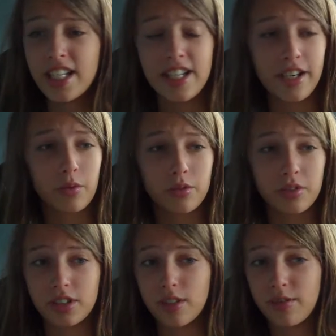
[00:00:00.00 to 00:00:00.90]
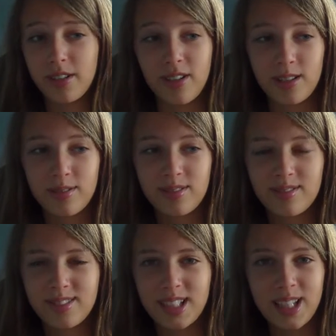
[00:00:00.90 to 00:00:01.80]
equals goofing off,
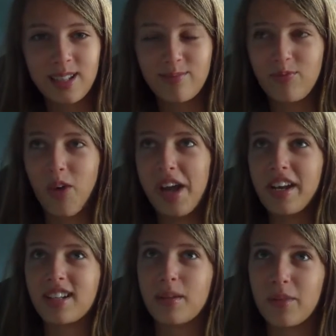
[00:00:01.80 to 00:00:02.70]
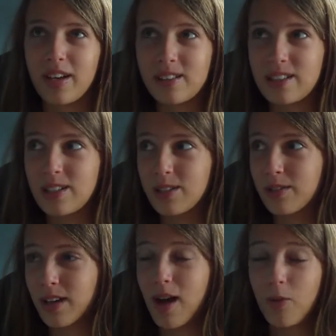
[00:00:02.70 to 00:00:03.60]
finding something else to do,
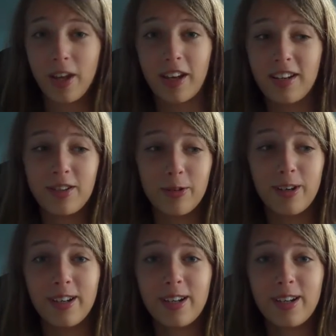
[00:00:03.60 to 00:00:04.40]
not wanting to do it.